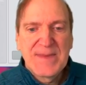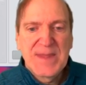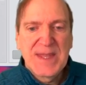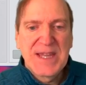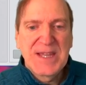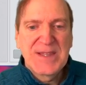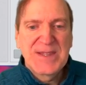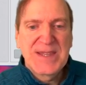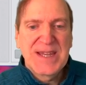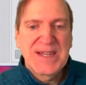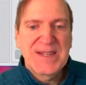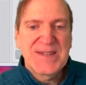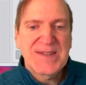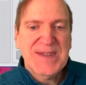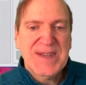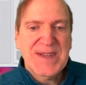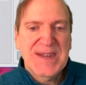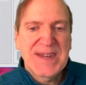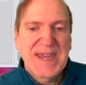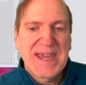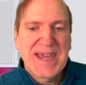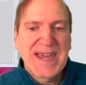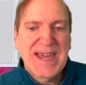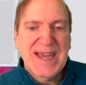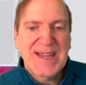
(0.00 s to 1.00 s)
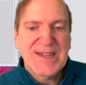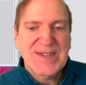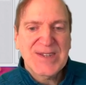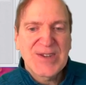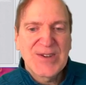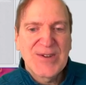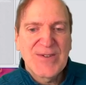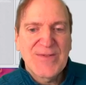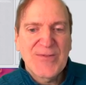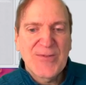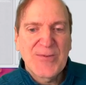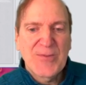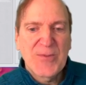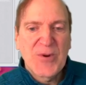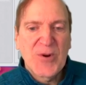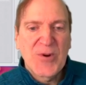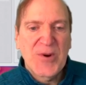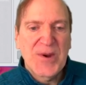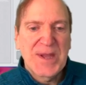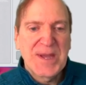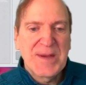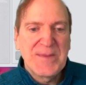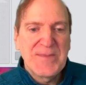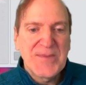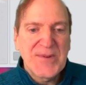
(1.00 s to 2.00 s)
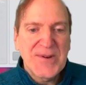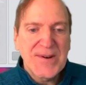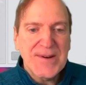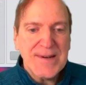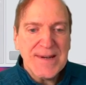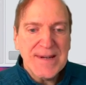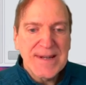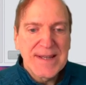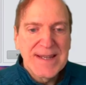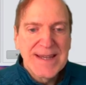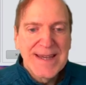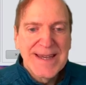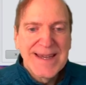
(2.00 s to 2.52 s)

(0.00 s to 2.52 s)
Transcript: And then it's going to ask you for more input.